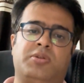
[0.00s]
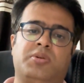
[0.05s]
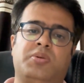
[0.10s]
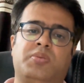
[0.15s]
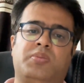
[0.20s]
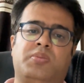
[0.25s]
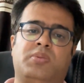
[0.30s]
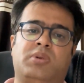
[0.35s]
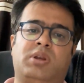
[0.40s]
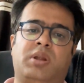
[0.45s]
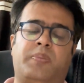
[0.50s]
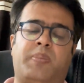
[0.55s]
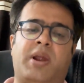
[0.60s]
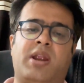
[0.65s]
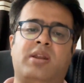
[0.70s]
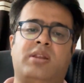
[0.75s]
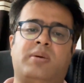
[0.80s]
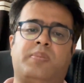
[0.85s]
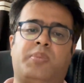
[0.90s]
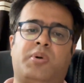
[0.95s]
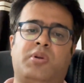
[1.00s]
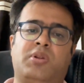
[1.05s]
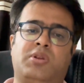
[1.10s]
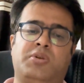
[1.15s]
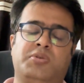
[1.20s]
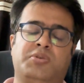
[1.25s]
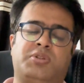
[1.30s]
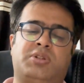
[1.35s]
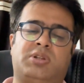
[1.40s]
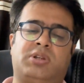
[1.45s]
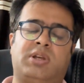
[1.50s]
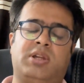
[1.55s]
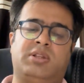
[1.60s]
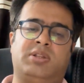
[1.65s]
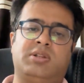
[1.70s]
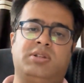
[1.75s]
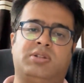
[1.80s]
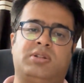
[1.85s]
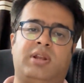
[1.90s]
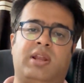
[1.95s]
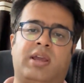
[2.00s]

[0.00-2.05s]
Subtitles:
So depends upon use cases,